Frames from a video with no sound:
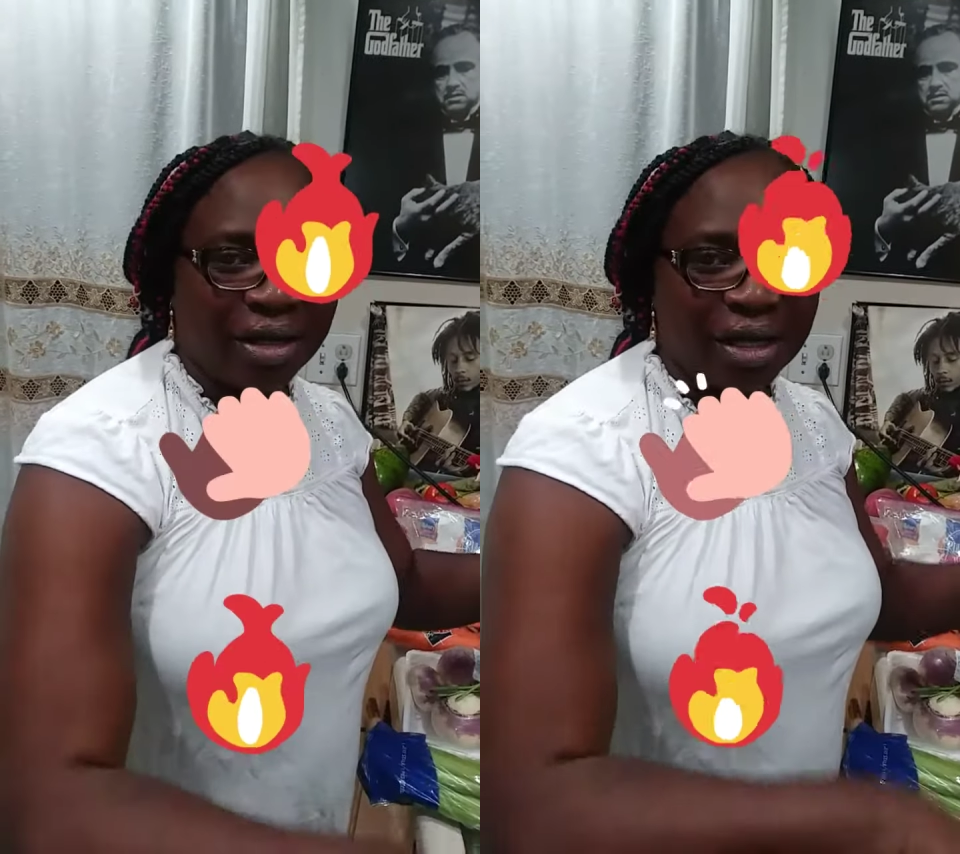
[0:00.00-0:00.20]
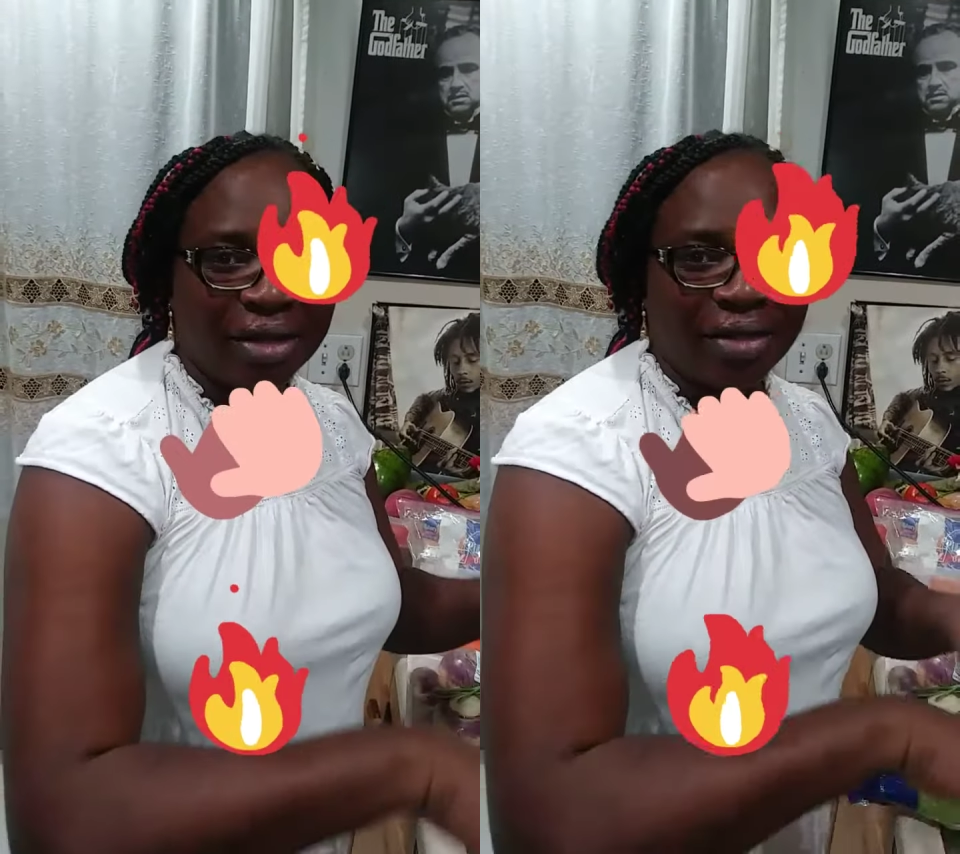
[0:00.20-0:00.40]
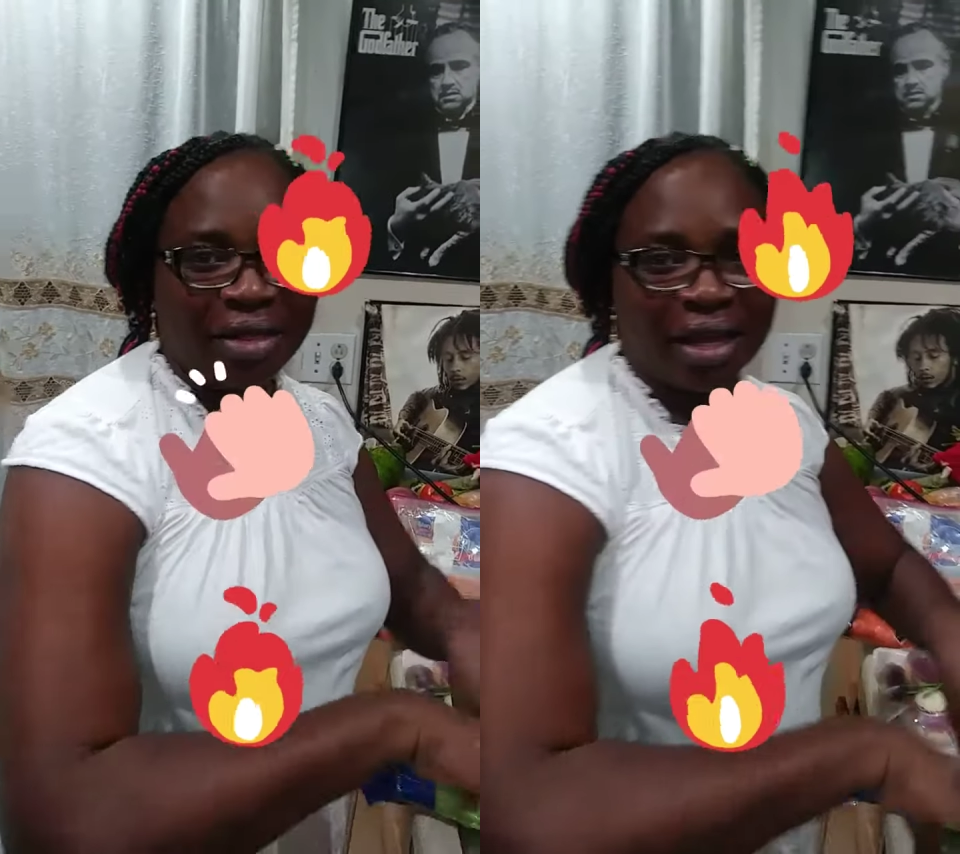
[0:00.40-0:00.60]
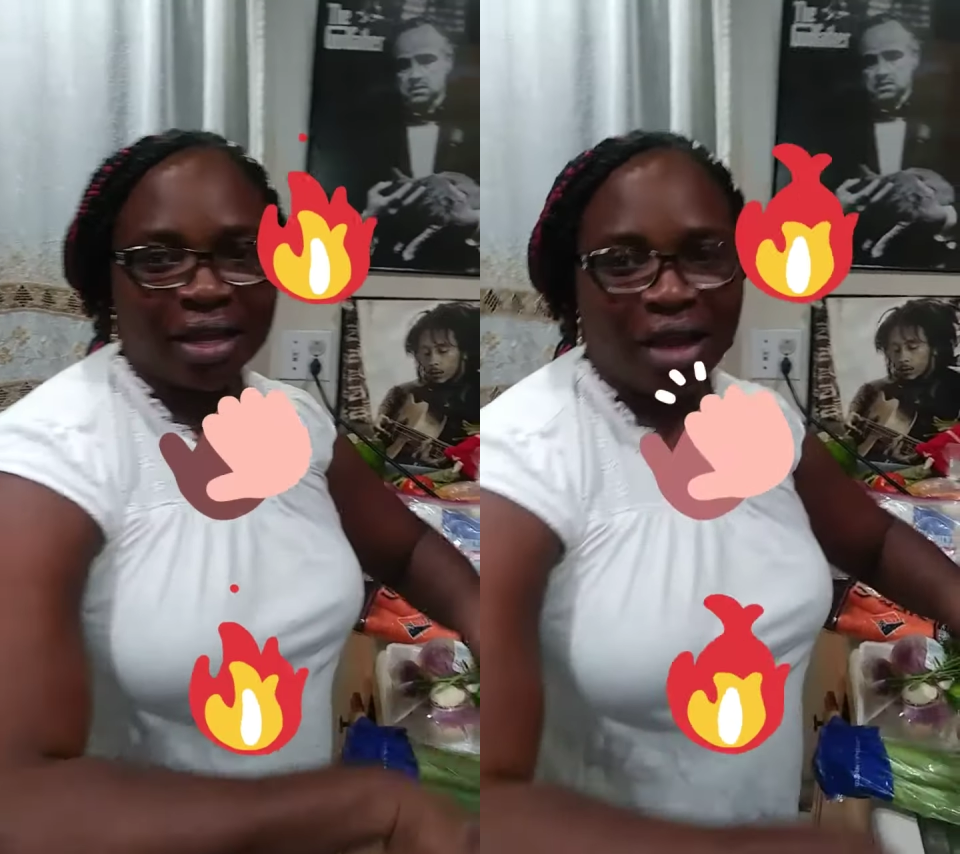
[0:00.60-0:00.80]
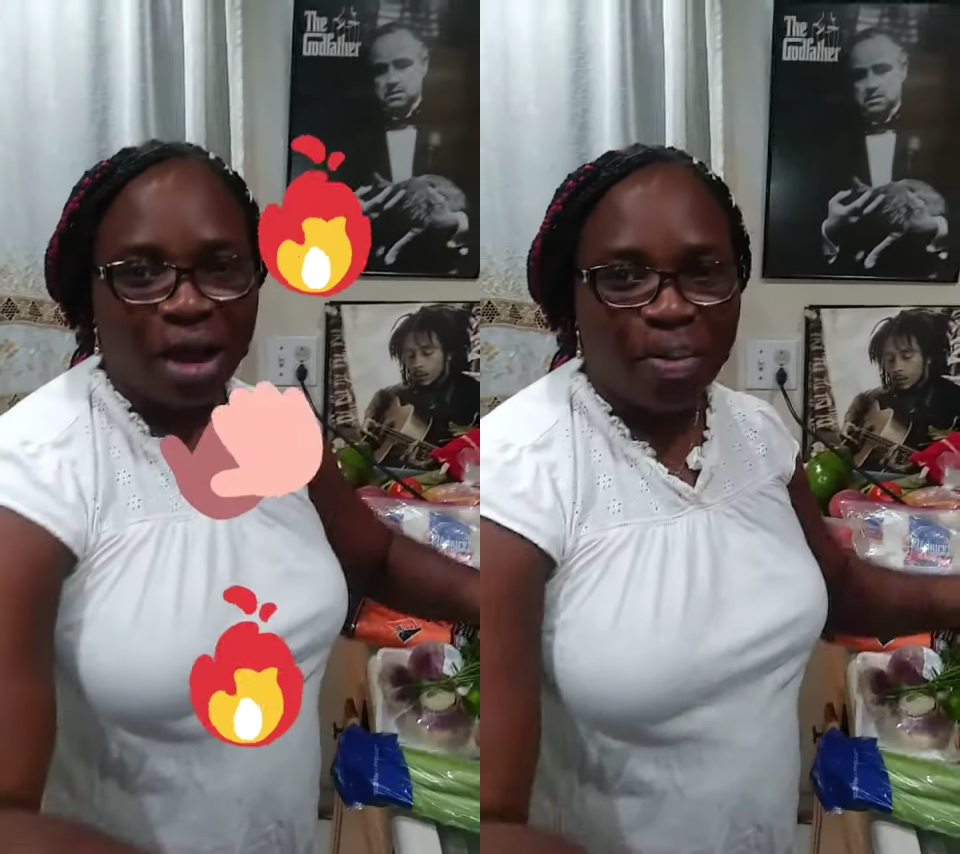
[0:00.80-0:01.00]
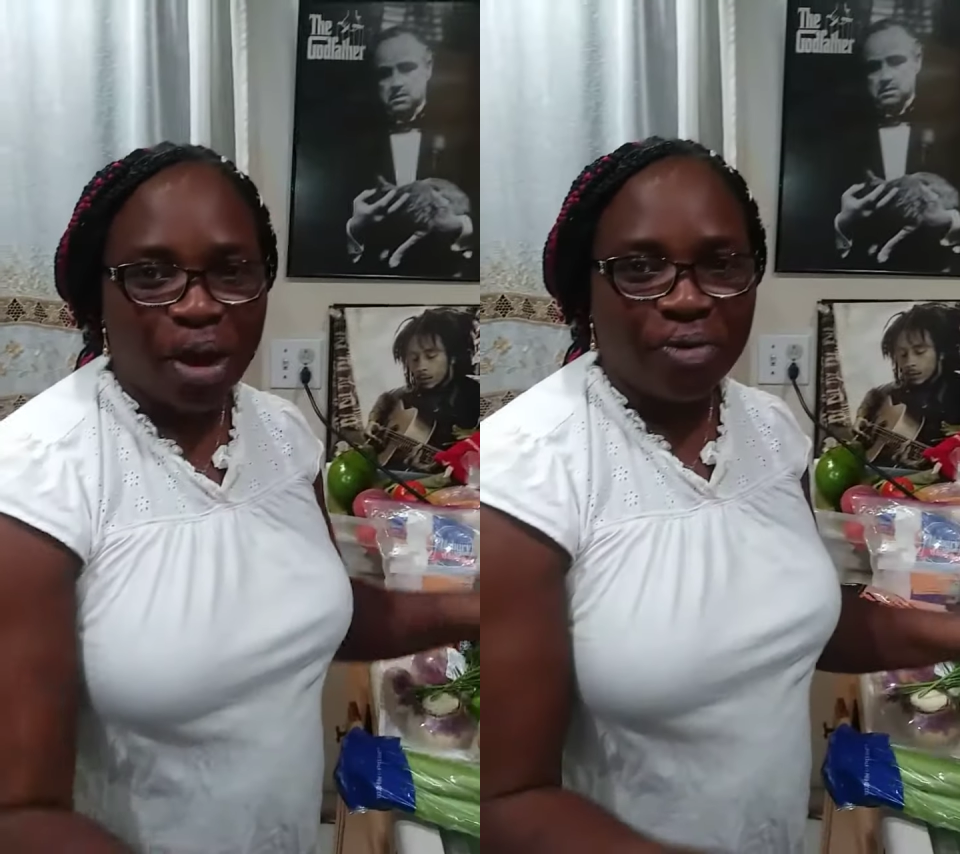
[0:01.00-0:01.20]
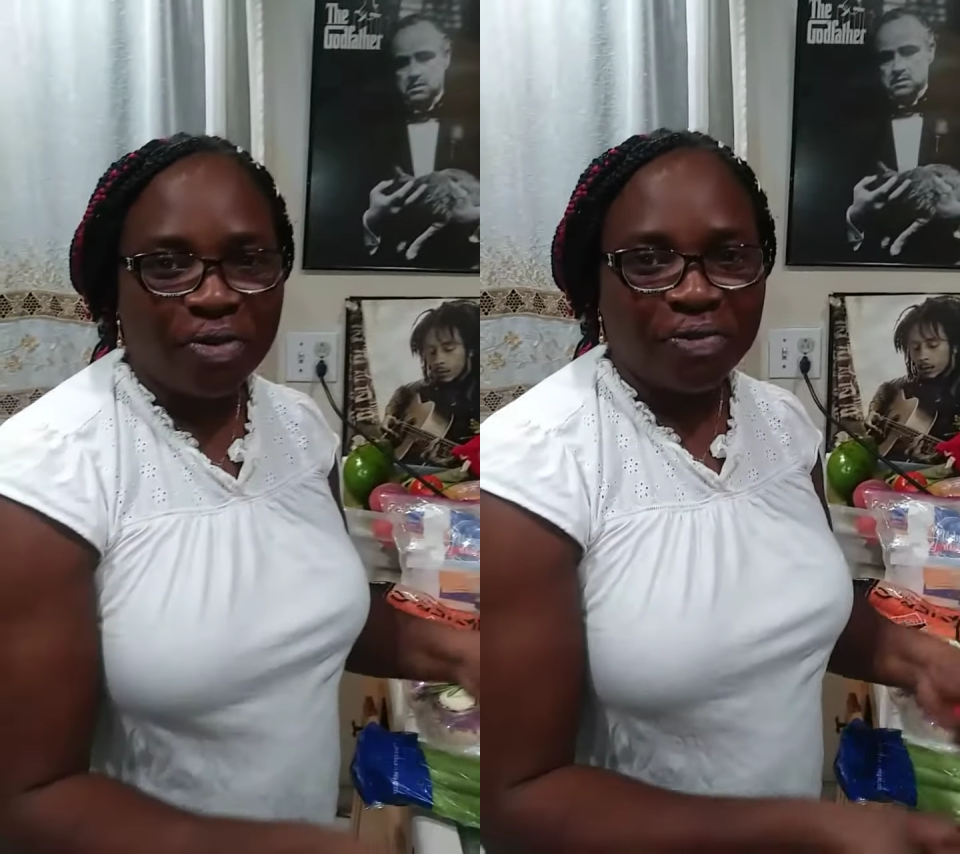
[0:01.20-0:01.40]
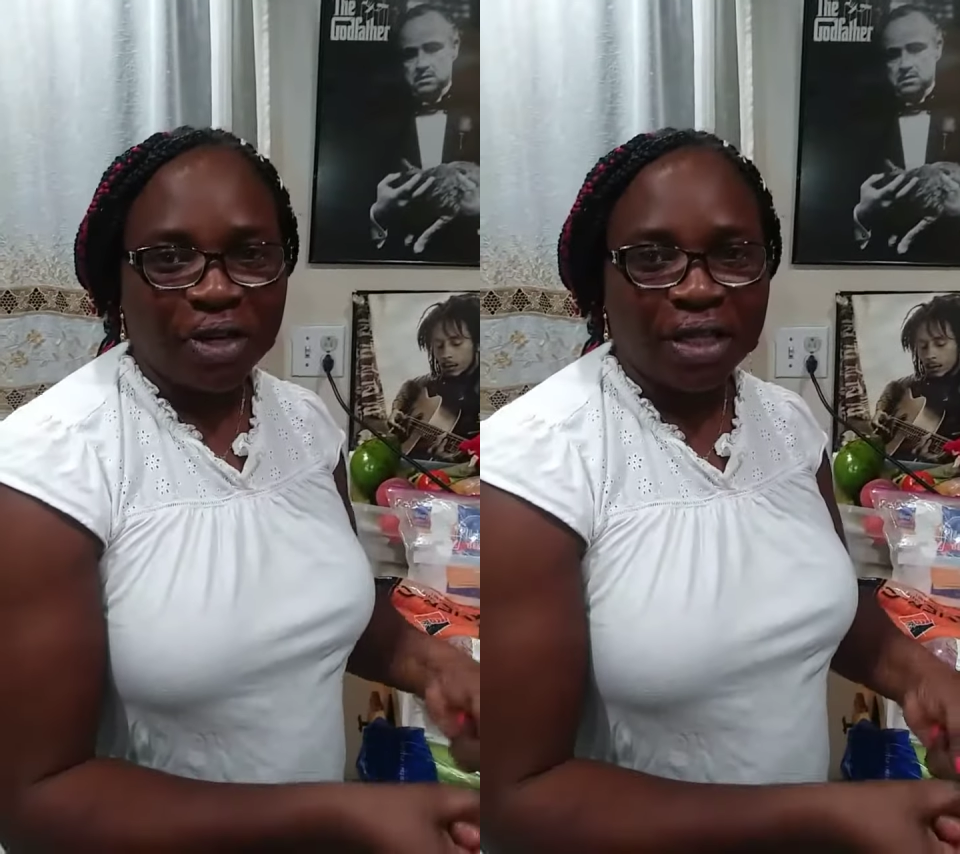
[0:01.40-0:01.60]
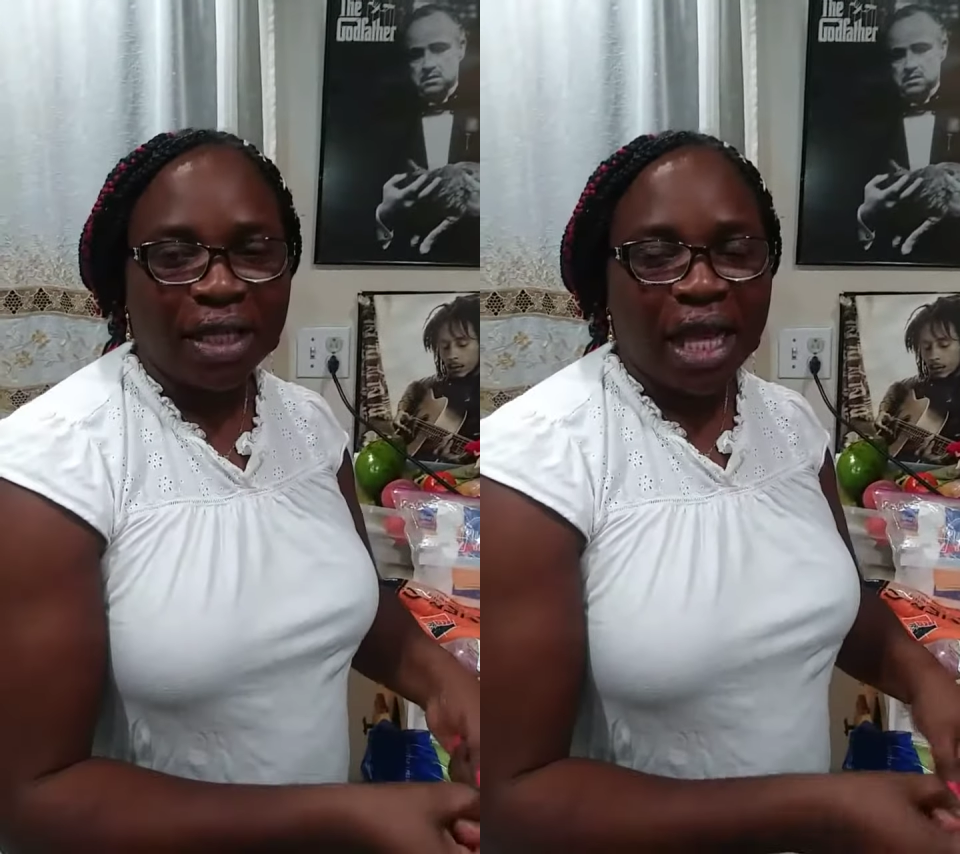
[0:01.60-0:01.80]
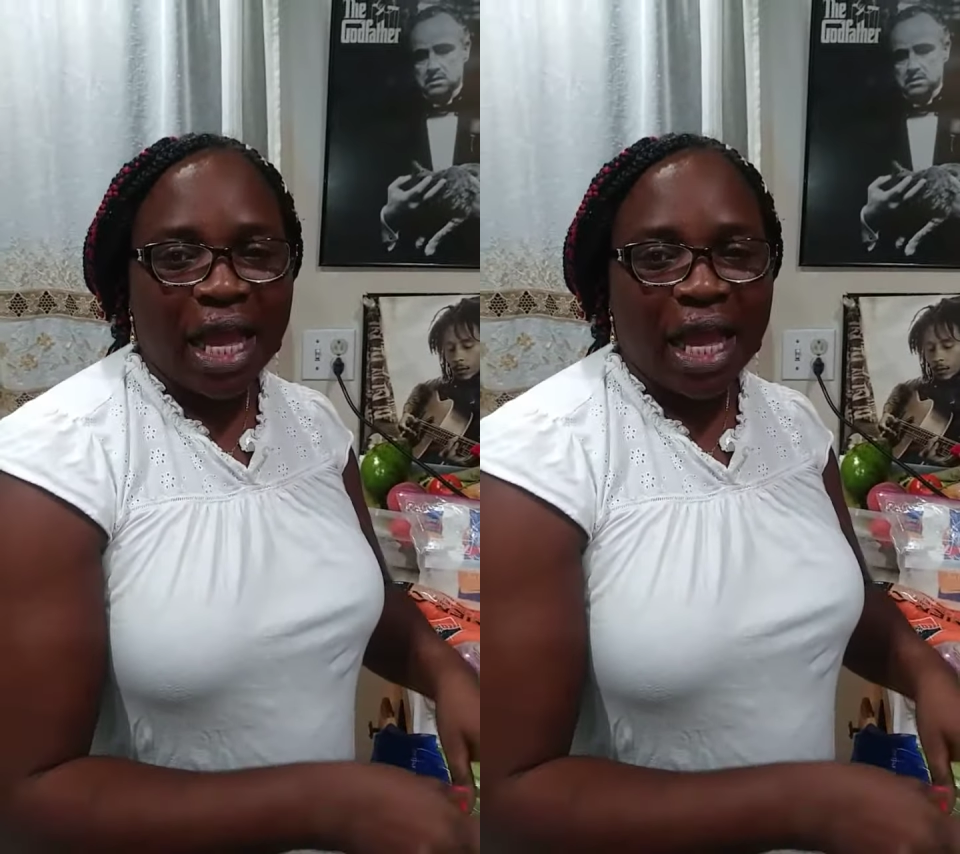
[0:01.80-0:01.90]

little thing come off of it